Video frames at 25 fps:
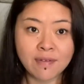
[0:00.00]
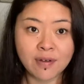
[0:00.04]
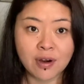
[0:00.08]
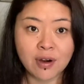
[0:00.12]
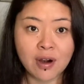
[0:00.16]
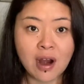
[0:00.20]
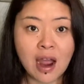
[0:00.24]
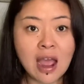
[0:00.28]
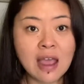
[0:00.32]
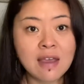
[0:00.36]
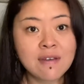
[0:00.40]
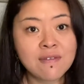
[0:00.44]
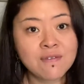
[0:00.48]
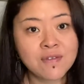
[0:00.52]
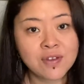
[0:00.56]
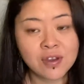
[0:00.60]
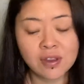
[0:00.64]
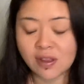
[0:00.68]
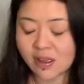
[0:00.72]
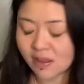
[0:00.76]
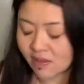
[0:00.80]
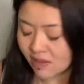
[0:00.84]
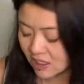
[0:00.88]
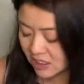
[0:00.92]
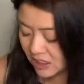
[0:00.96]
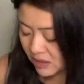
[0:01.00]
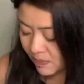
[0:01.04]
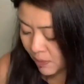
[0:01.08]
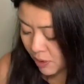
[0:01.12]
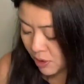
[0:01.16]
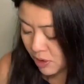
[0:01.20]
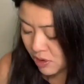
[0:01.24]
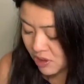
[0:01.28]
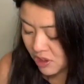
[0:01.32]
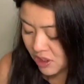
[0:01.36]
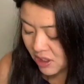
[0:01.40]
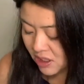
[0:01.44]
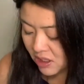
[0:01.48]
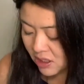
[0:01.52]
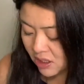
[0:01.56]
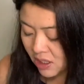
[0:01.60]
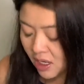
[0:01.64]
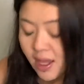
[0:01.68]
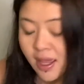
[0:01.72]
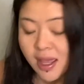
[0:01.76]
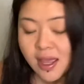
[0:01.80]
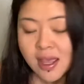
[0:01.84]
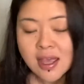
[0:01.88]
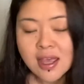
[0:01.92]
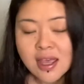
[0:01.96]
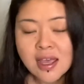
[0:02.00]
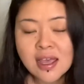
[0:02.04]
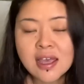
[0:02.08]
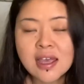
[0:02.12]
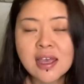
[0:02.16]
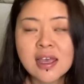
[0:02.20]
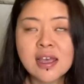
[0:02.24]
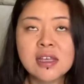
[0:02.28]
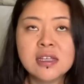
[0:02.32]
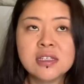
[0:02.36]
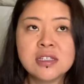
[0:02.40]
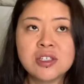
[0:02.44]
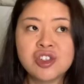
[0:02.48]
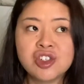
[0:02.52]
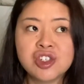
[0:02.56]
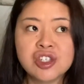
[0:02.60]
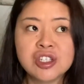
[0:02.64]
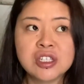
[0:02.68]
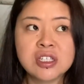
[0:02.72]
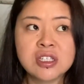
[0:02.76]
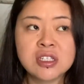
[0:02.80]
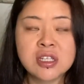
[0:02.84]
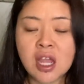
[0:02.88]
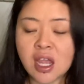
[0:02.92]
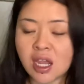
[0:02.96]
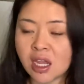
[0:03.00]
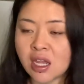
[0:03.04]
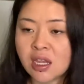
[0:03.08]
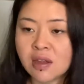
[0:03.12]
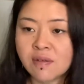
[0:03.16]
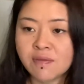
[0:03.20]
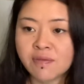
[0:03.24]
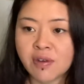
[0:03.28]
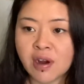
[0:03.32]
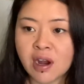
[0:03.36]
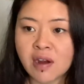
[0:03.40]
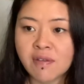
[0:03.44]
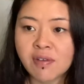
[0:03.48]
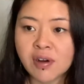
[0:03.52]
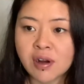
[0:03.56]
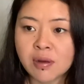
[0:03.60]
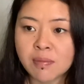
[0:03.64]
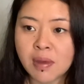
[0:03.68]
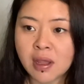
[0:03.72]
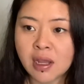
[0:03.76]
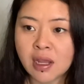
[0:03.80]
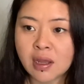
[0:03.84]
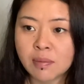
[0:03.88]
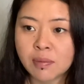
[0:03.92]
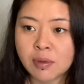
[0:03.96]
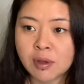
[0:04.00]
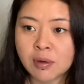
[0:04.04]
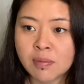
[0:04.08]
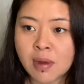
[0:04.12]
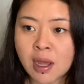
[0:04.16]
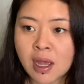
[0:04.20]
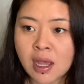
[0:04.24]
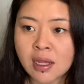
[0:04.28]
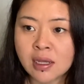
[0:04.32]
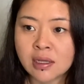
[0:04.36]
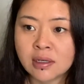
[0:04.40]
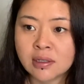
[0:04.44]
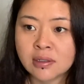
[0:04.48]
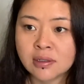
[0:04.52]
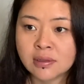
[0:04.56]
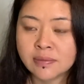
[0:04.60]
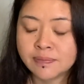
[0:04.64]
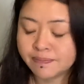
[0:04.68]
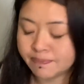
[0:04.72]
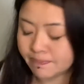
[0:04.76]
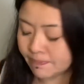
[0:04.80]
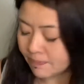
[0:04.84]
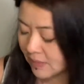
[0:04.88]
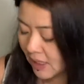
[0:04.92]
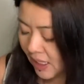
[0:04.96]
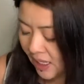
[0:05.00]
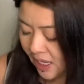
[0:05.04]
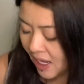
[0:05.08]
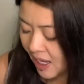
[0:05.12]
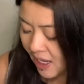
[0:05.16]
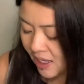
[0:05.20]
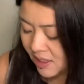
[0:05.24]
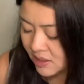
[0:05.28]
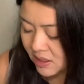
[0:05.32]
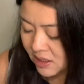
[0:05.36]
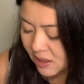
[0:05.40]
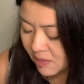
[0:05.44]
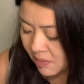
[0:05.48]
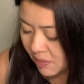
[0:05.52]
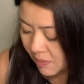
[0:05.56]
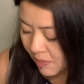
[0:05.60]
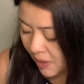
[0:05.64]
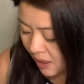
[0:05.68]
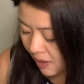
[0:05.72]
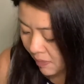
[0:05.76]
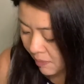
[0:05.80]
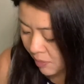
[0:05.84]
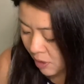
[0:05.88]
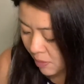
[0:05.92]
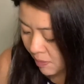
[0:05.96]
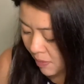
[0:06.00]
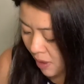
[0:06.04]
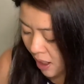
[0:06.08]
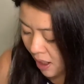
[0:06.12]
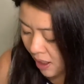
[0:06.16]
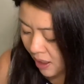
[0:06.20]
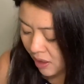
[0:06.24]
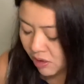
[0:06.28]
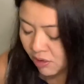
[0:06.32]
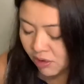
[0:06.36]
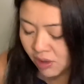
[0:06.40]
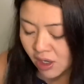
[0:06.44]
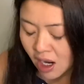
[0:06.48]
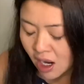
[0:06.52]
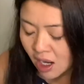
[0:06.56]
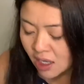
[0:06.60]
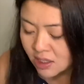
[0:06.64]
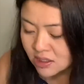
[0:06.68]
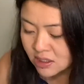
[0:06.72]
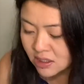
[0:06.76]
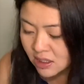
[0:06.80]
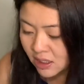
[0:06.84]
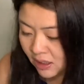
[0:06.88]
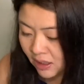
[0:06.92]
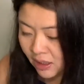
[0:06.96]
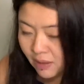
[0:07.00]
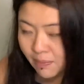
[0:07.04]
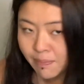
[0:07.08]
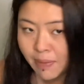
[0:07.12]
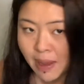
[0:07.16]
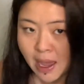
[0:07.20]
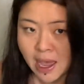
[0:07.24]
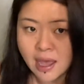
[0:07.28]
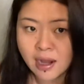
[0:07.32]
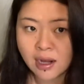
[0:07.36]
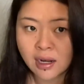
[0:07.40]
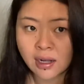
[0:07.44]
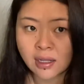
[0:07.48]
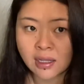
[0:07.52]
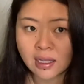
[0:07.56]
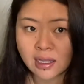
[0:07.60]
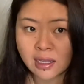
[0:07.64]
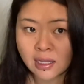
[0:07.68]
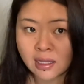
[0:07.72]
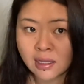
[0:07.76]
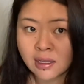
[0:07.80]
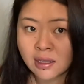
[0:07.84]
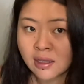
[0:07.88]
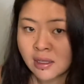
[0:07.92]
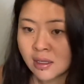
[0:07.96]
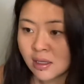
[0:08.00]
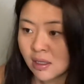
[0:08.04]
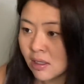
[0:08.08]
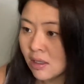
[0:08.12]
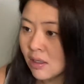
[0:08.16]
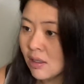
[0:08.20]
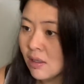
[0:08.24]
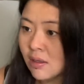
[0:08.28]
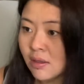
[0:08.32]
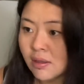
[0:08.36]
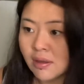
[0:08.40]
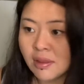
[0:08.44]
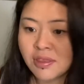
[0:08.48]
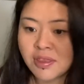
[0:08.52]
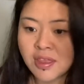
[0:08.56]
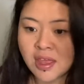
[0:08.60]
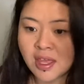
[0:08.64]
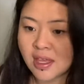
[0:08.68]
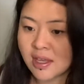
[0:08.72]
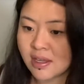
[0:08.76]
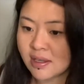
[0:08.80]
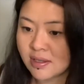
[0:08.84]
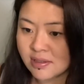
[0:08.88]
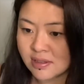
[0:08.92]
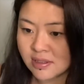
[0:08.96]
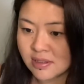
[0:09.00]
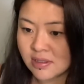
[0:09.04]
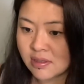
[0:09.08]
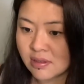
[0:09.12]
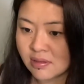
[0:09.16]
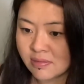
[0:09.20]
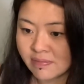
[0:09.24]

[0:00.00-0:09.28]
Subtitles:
I feel like this person is just taking forever to make up their mind. They can't seem to make up their mind. They're constantly battling things,